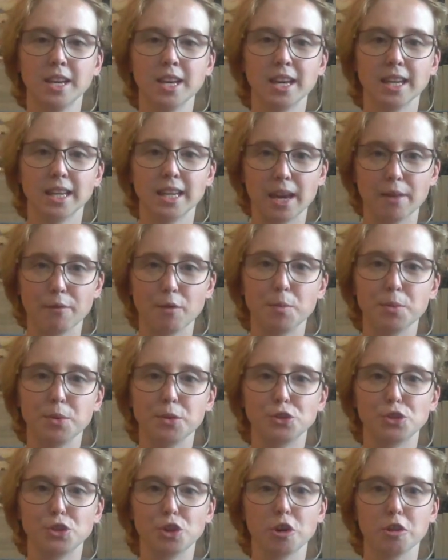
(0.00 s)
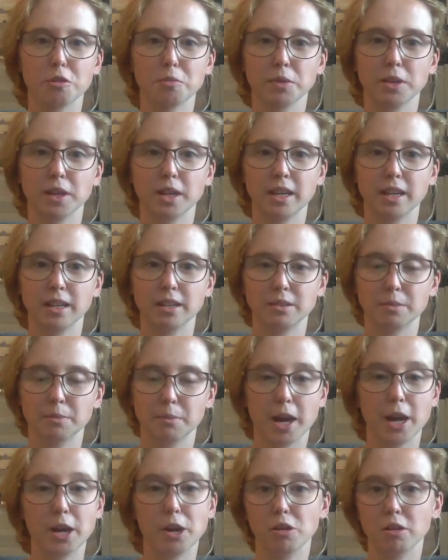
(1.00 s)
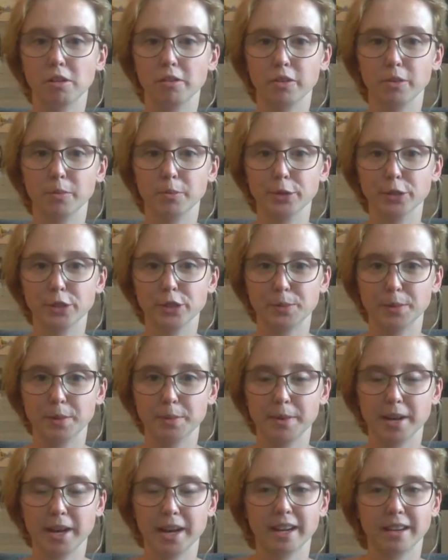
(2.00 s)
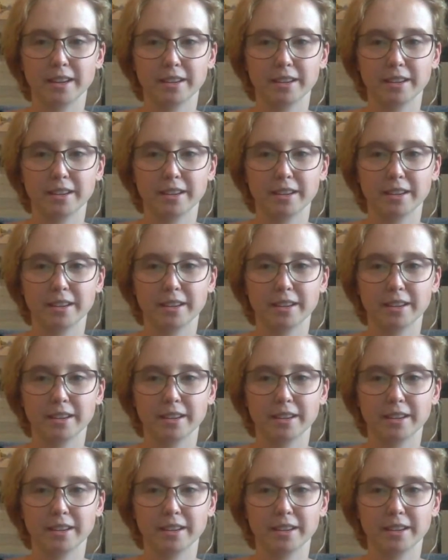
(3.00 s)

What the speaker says: gave up his shard blade to buy all of the bridgemen back